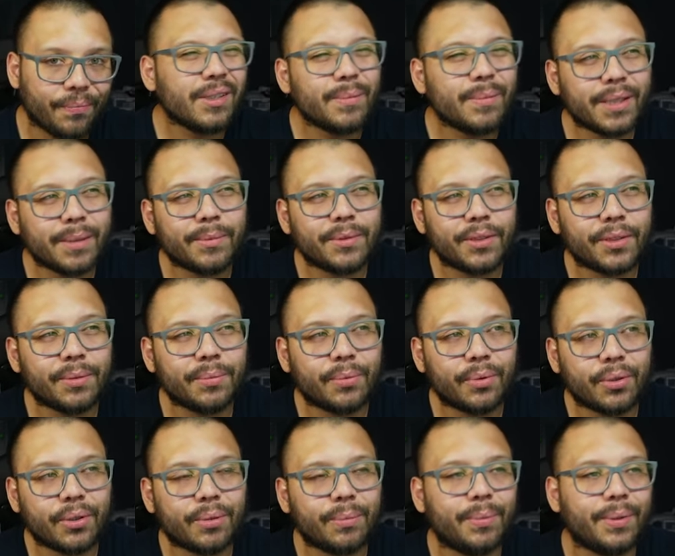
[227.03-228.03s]
Sometimes learn
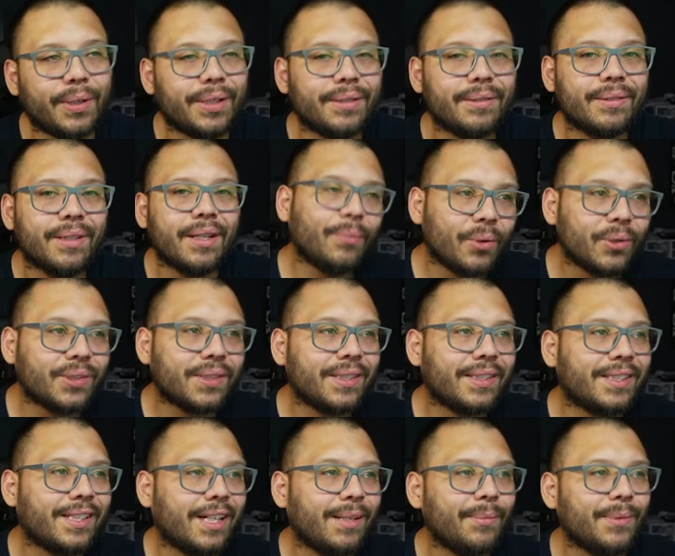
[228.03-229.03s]
more, but most of
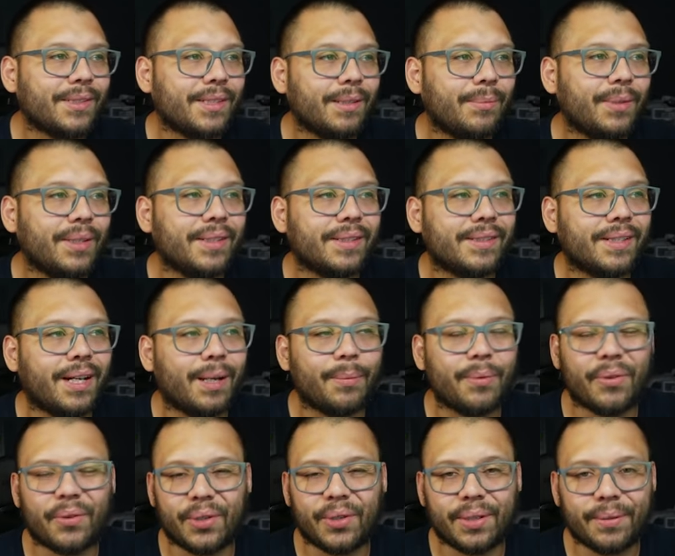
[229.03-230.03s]
the time it's going to be the top
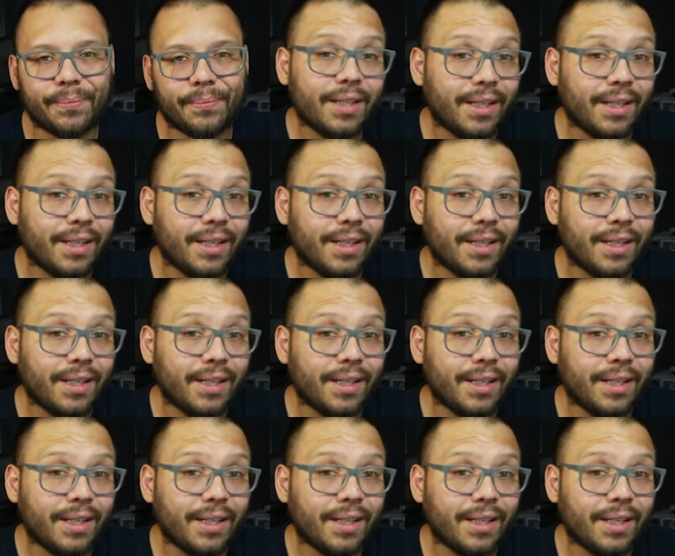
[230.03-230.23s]
three.